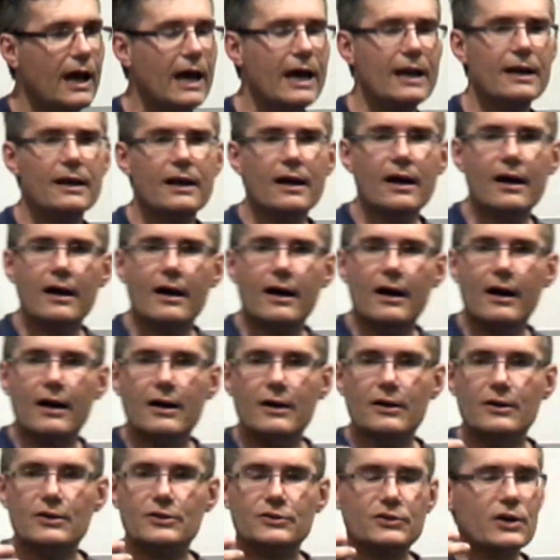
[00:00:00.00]
And
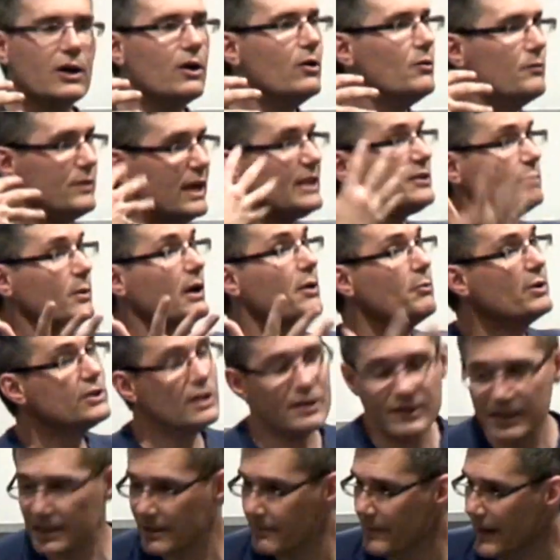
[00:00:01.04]
so that's what I want
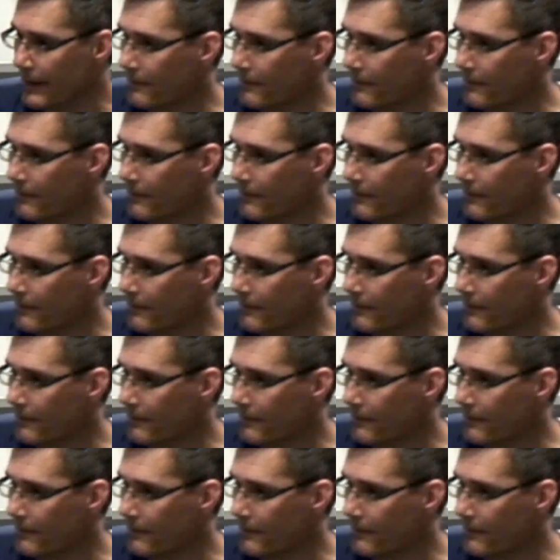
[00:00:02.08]
you to think